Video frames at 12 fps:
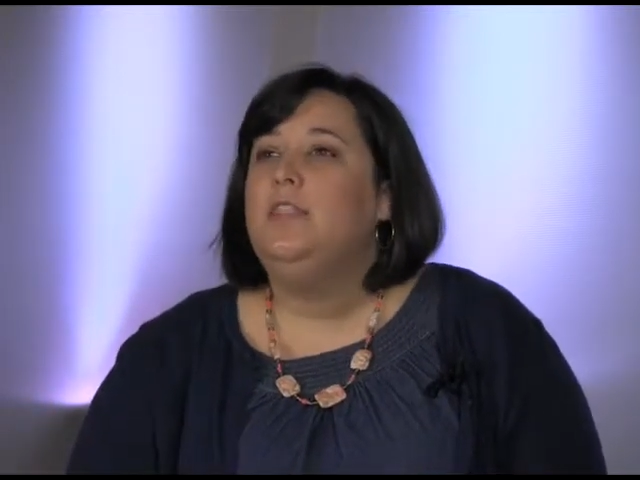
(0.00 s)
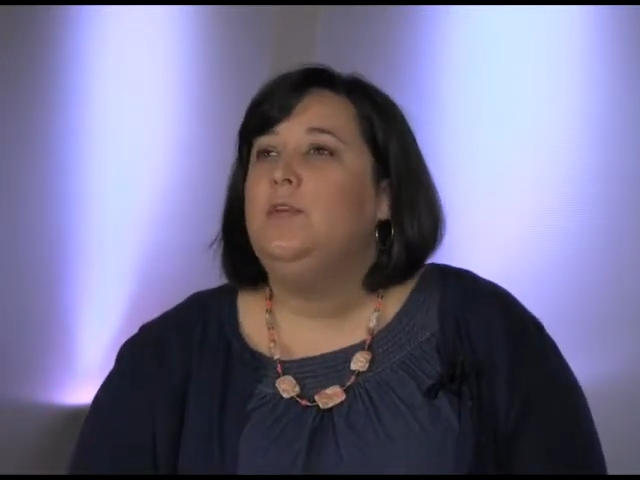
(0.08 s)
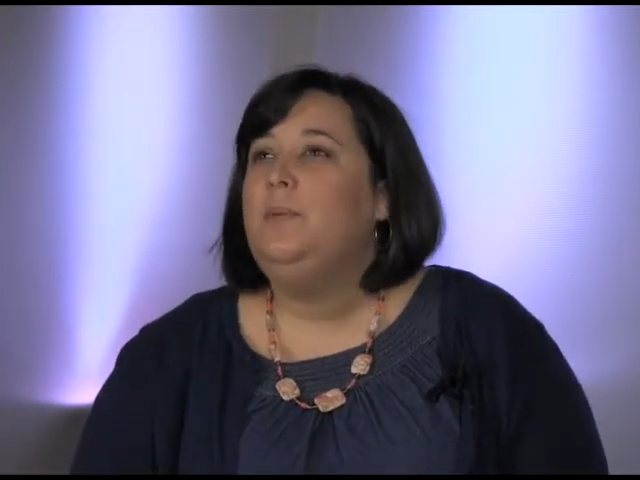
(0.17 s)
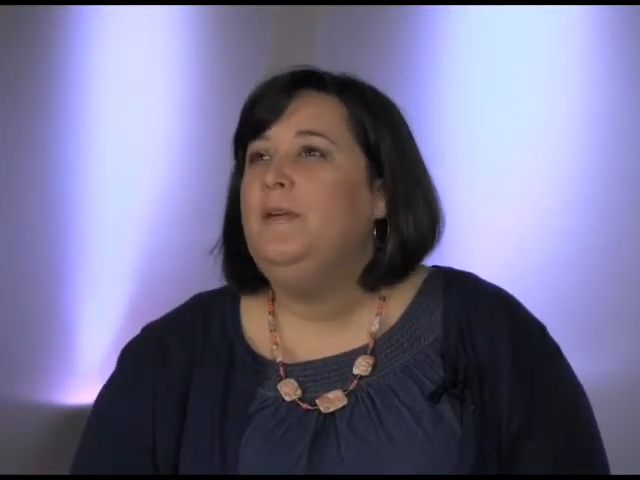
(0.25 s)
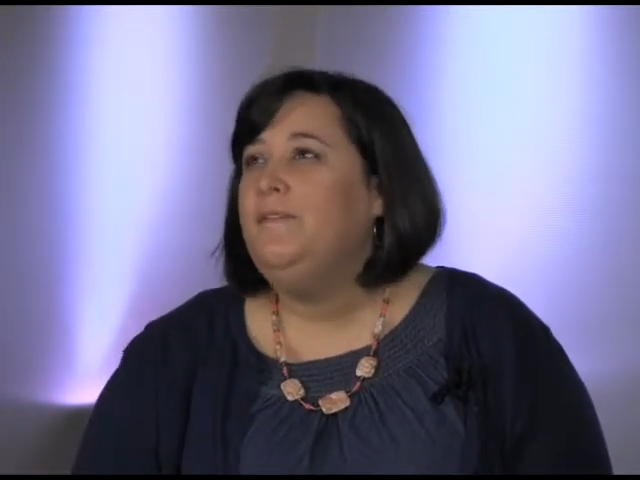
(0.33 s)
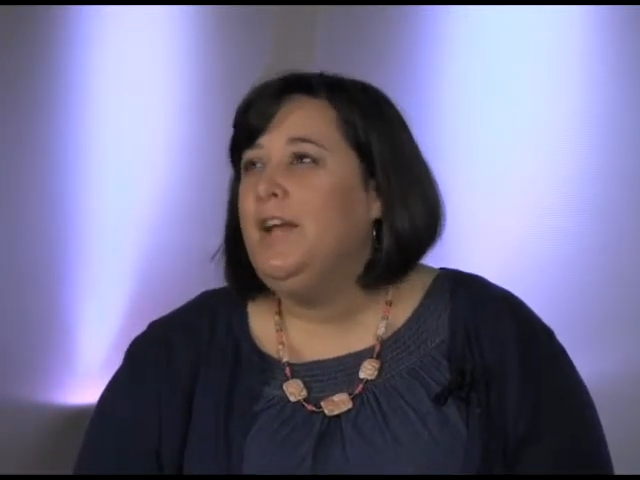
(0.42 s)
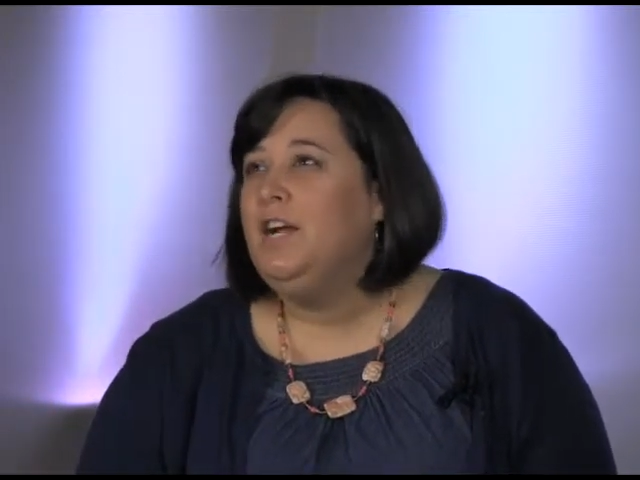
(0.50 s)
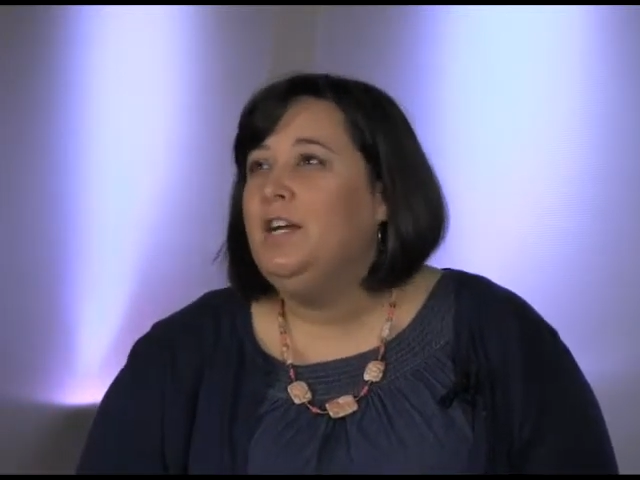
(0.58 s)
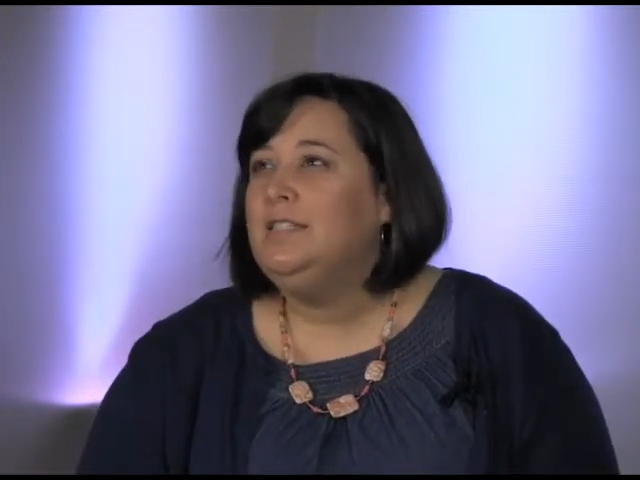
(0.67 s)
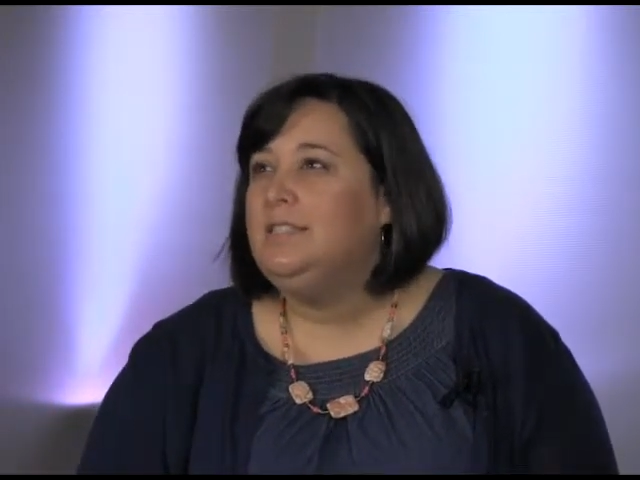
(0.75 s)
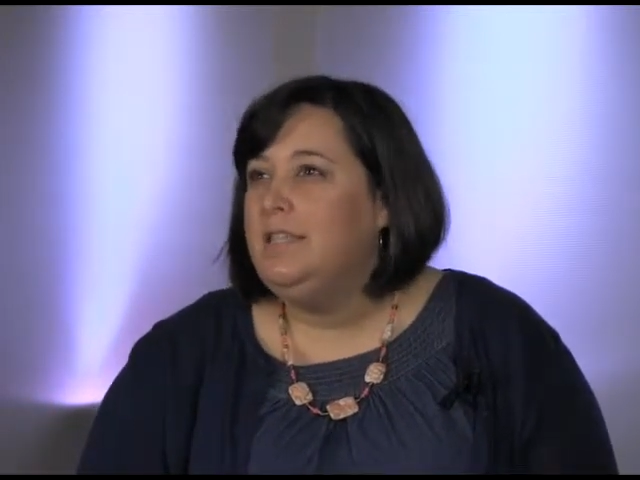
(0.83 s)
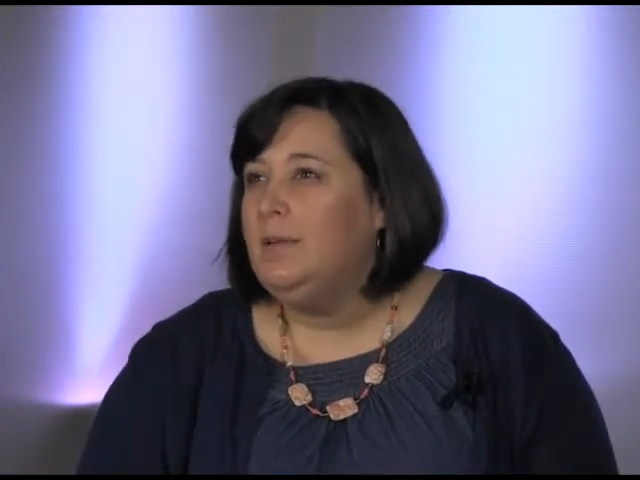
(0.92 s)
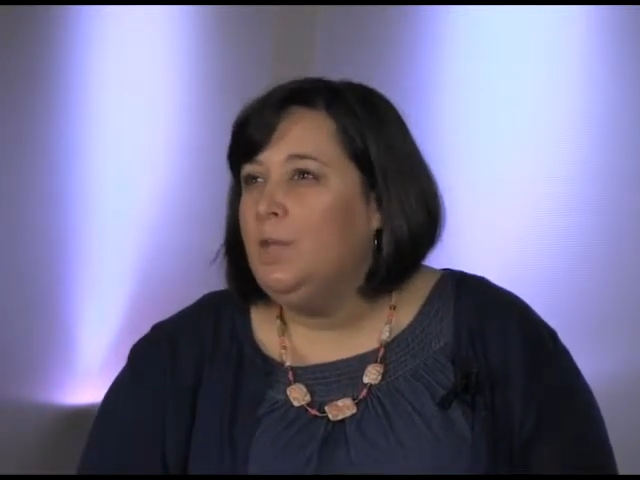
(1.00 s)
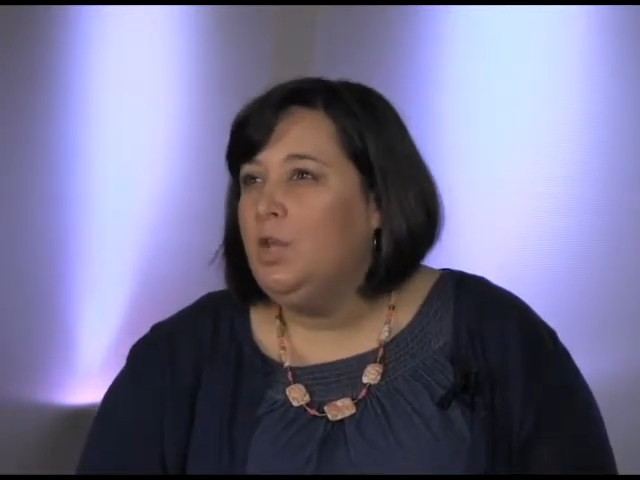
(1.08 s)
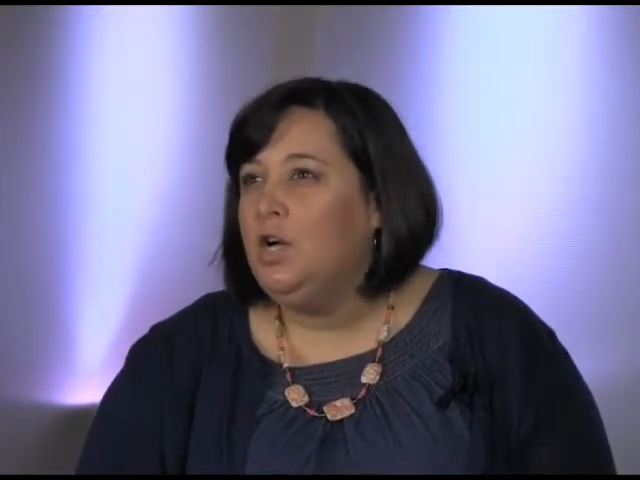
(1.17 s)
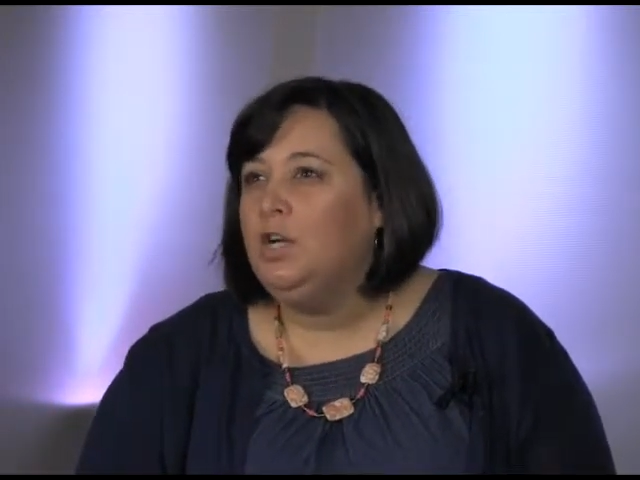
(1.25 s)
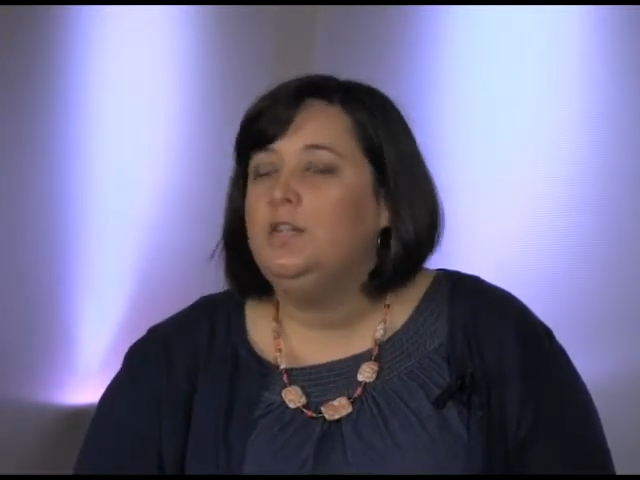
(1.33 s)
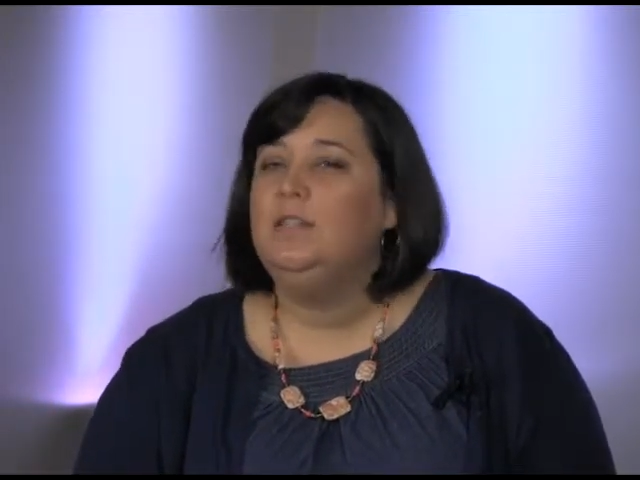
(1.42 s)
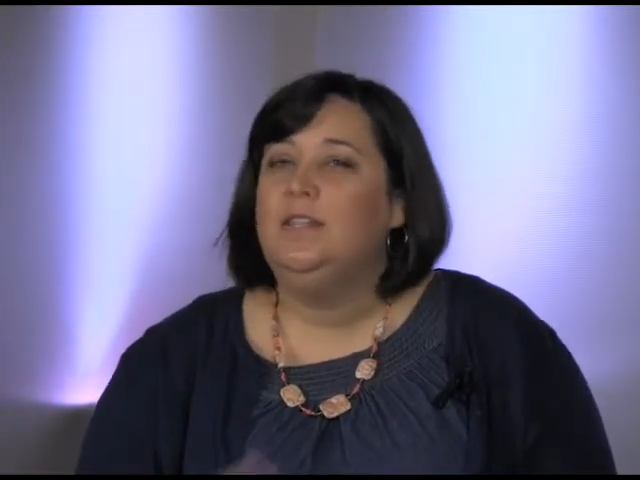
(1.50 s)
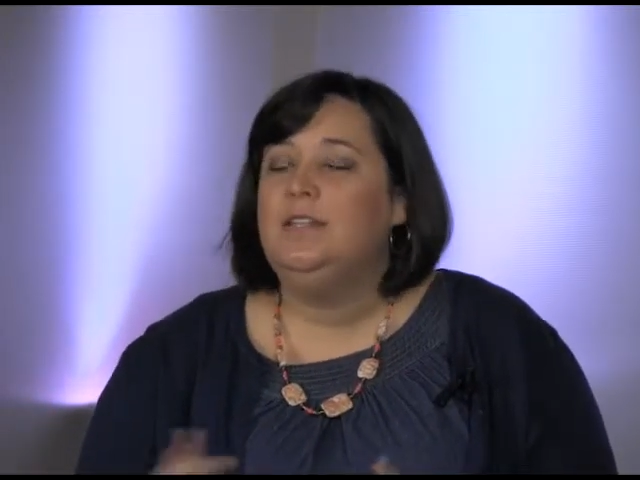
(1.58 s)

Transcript: They'll be very similar.